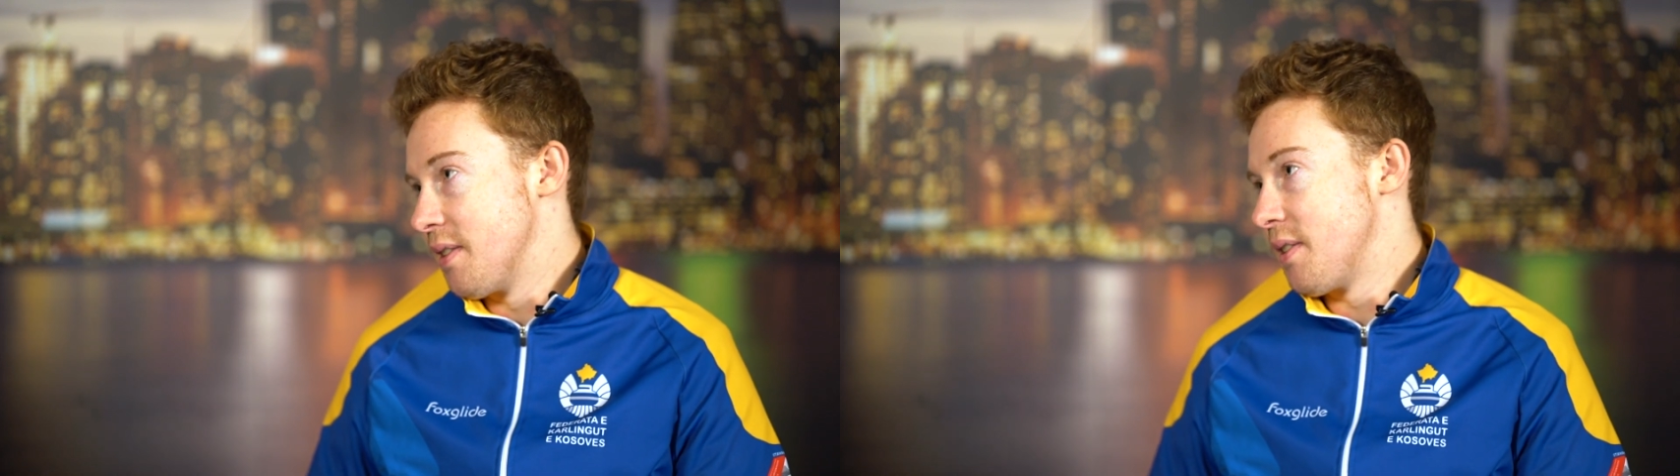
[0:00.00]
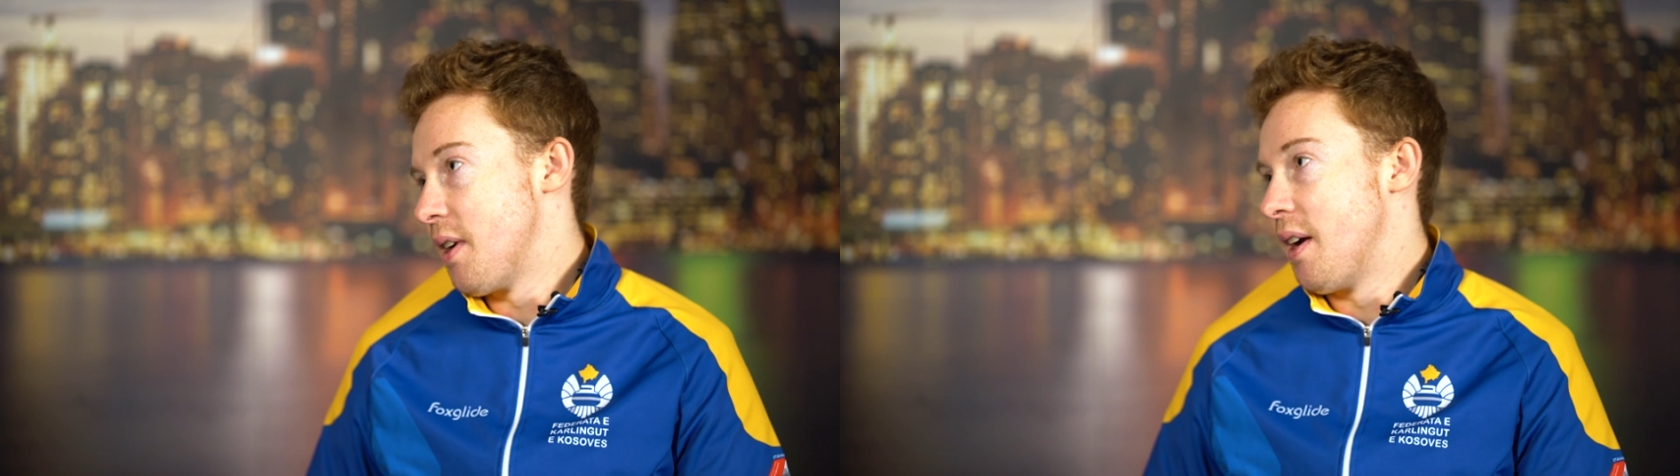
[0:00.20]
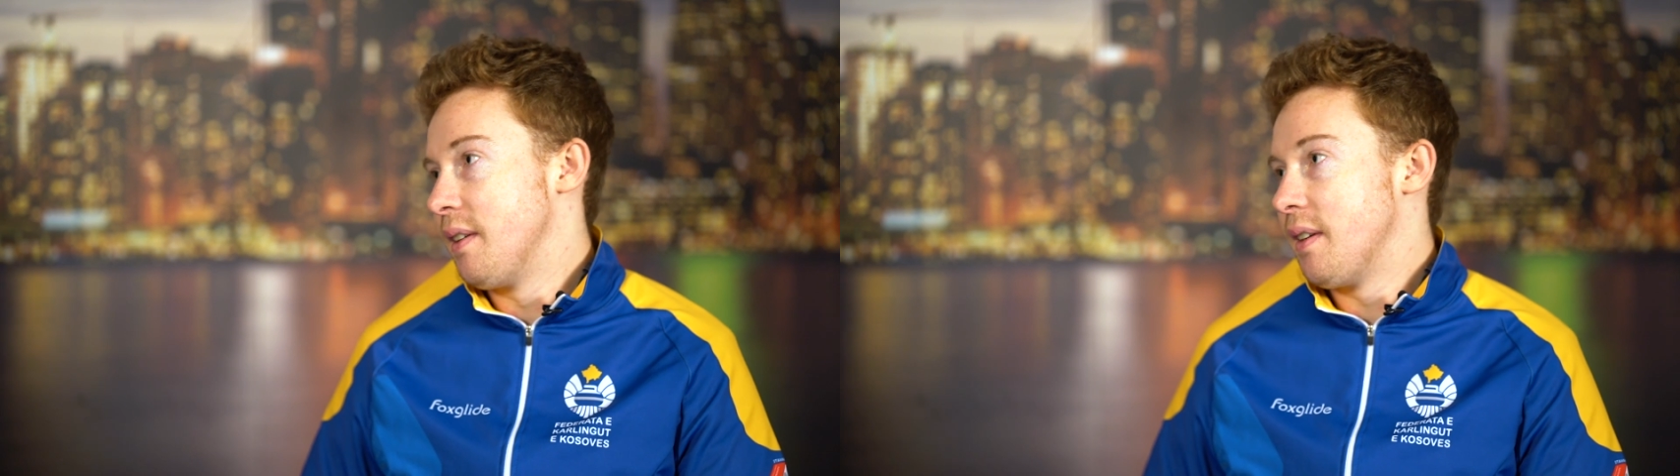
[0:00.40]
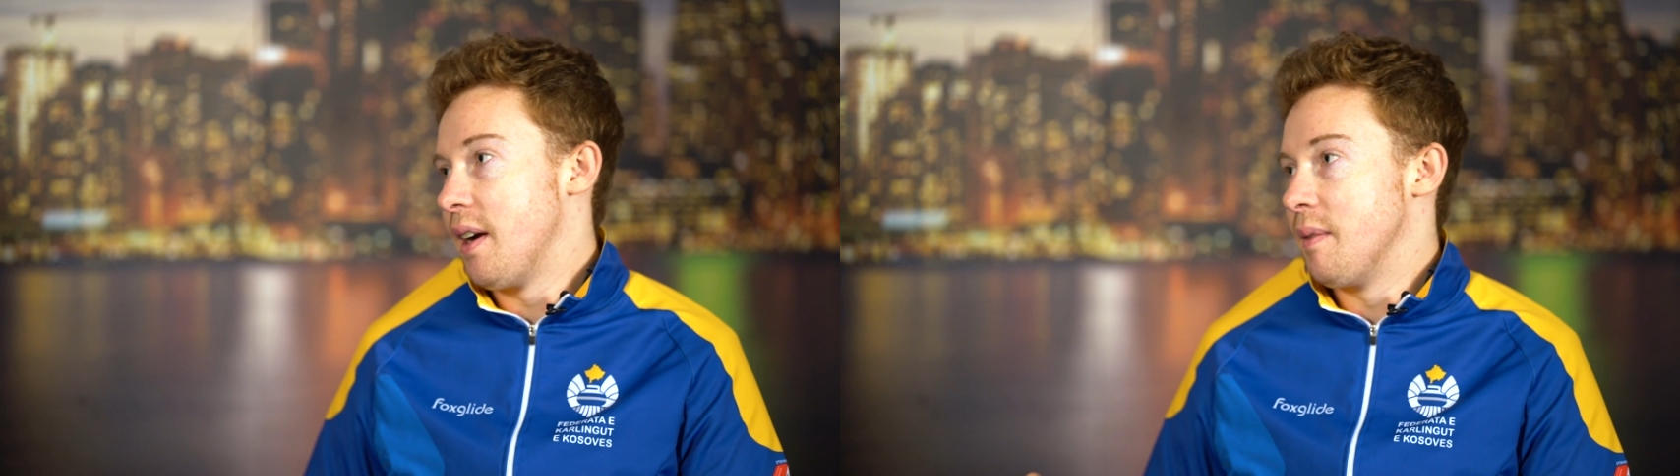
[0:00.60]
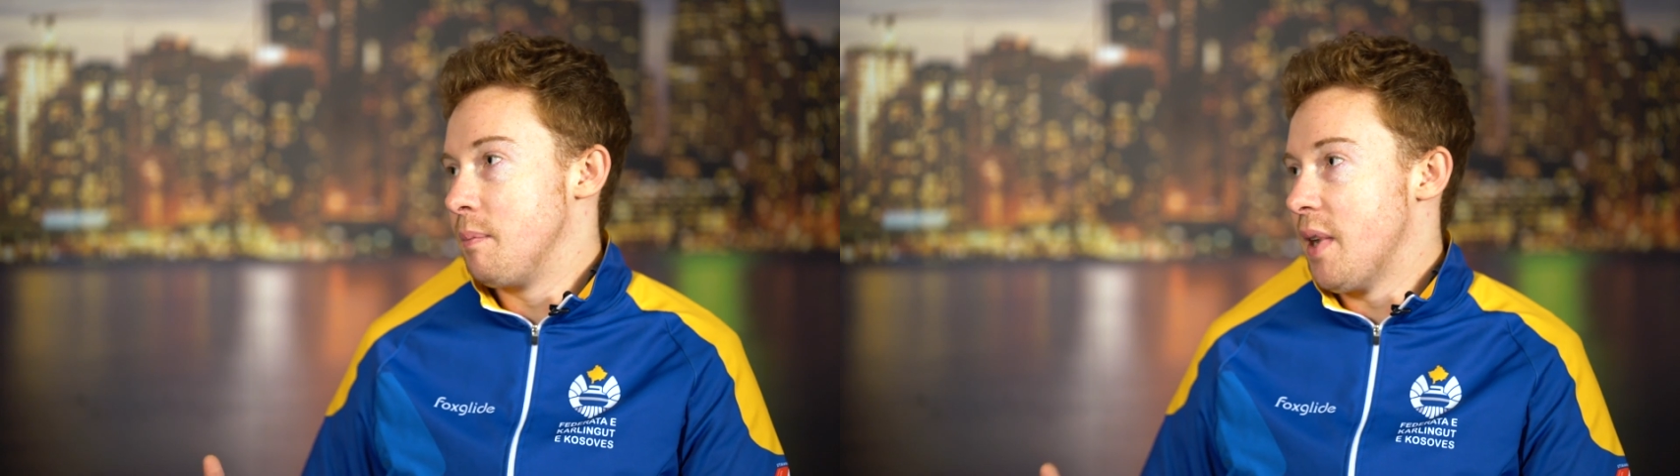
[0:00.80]
It's not,
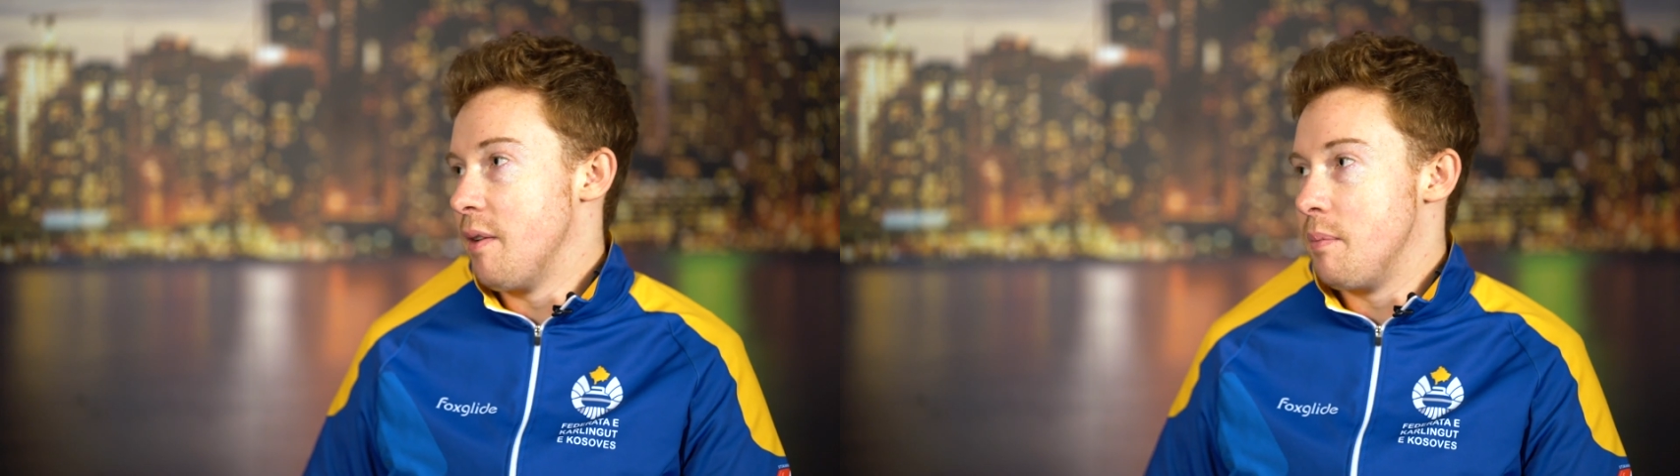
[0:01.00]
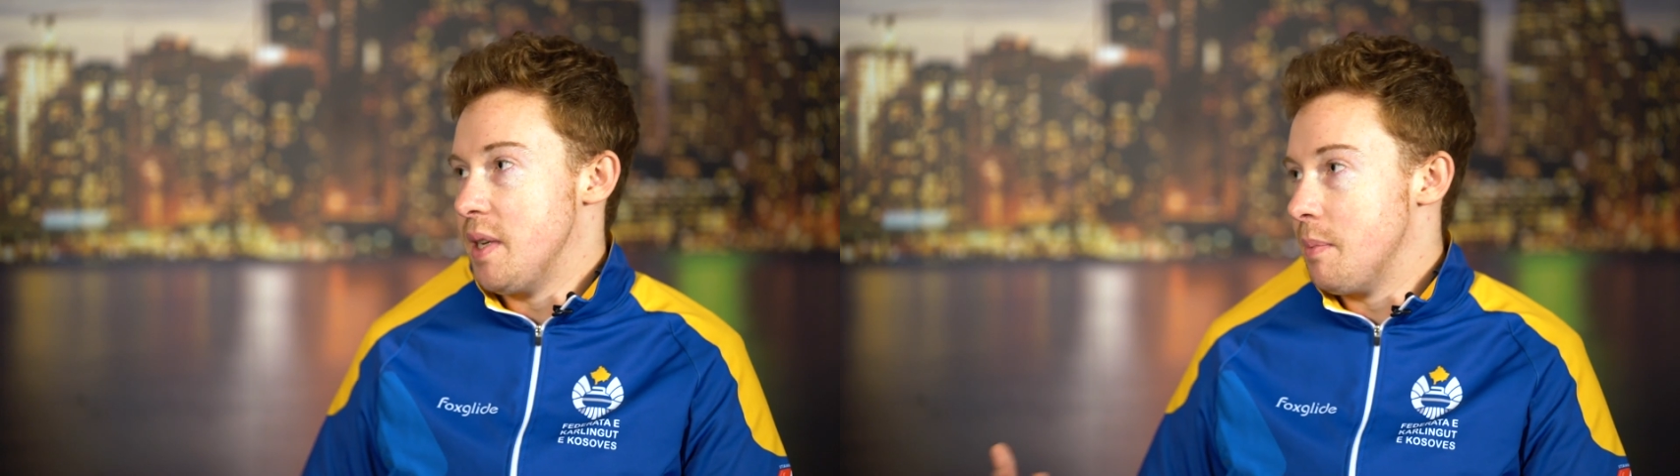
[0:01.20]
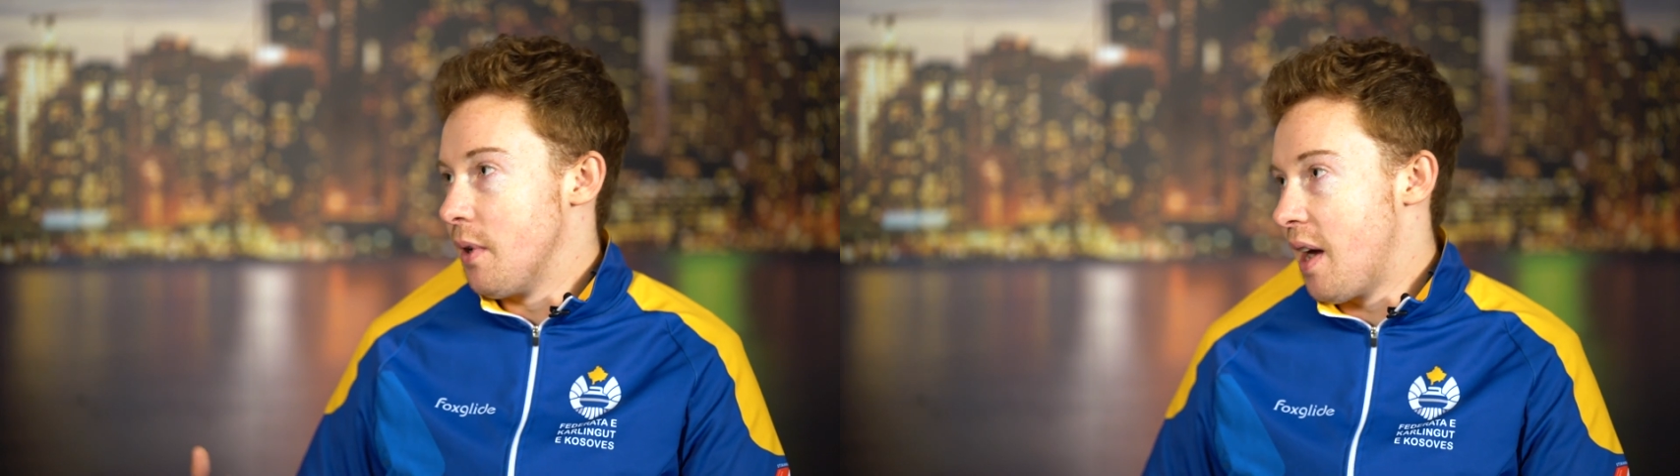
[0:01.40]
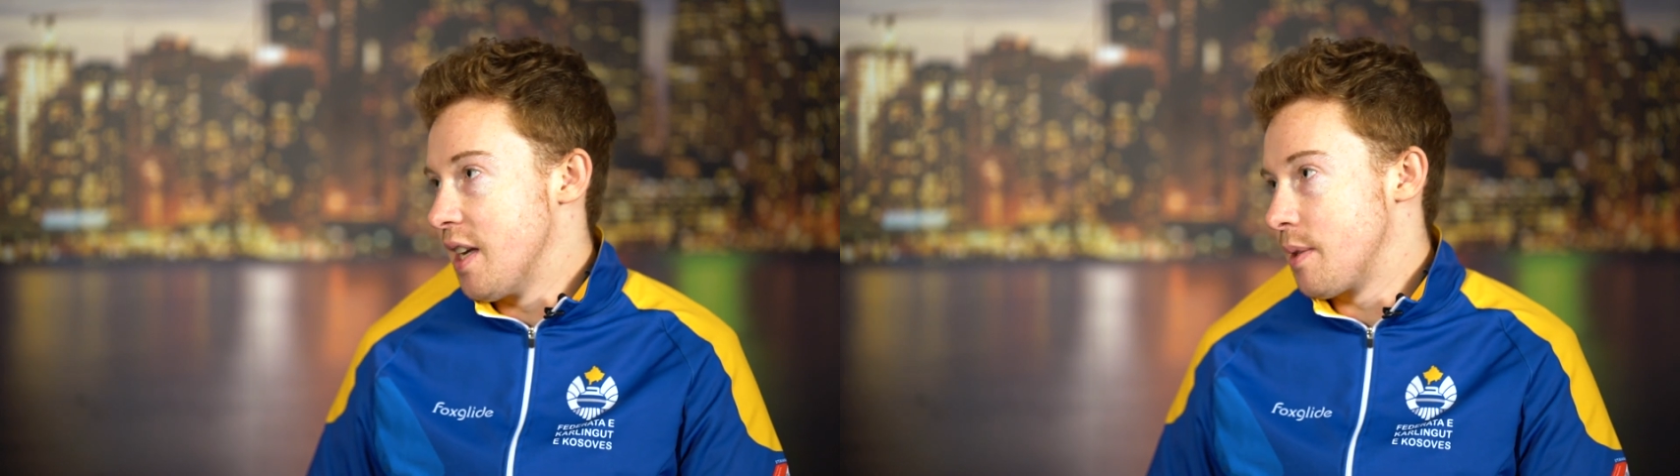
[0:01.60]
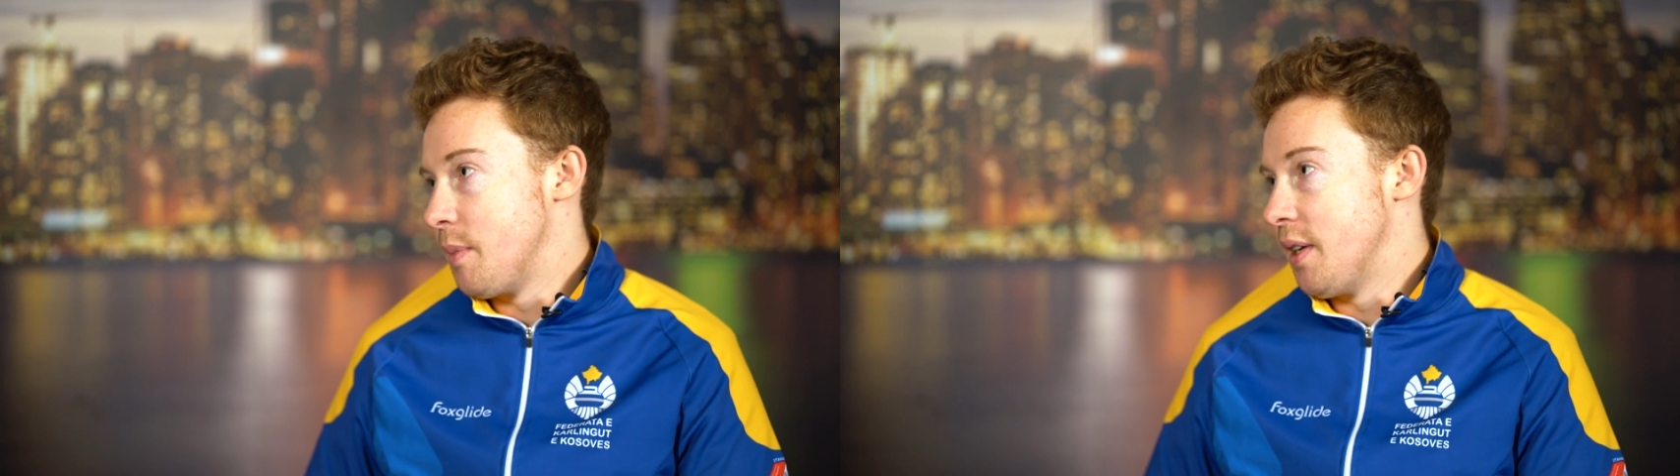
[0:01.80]
I people
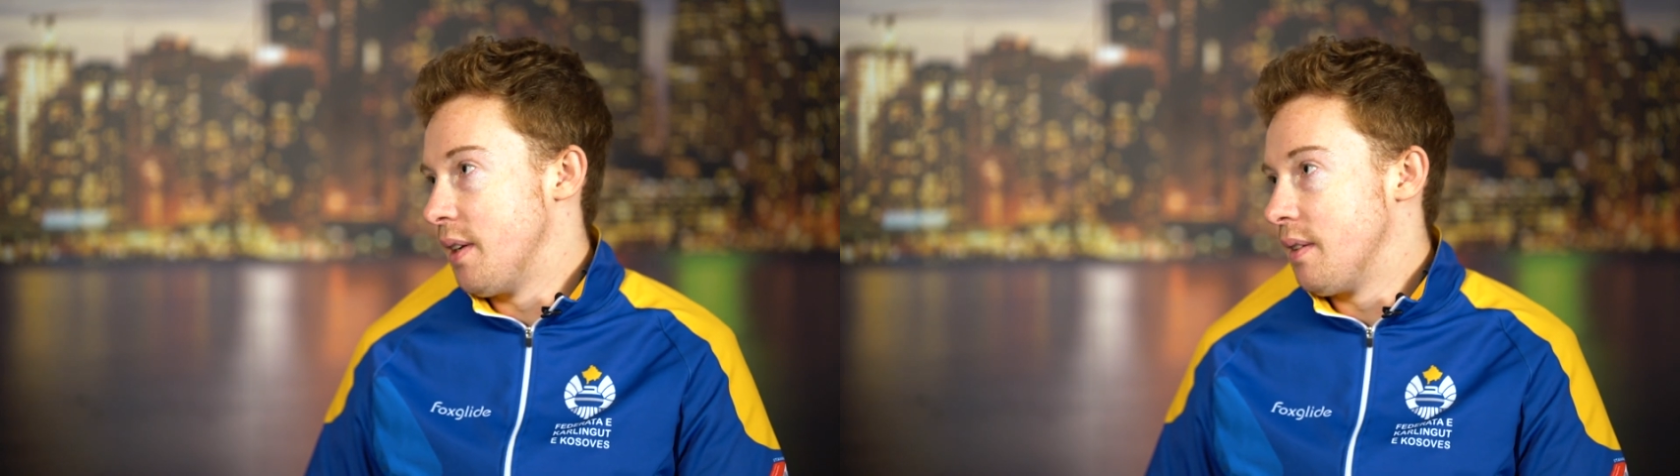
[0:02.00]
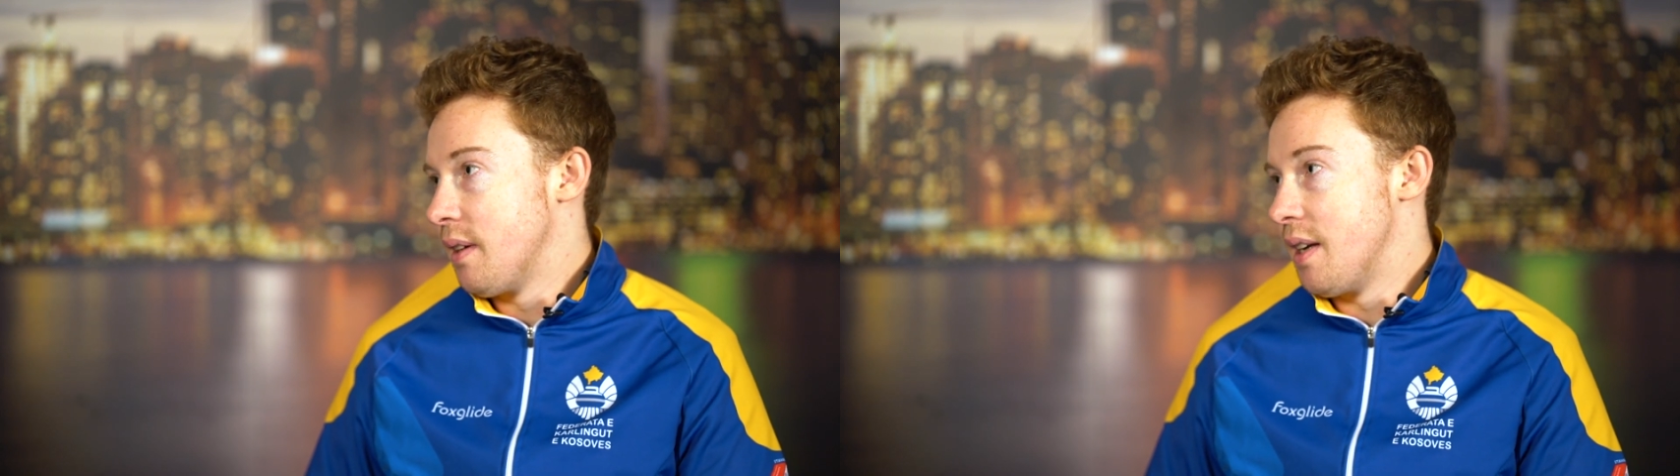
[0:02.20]
ask me,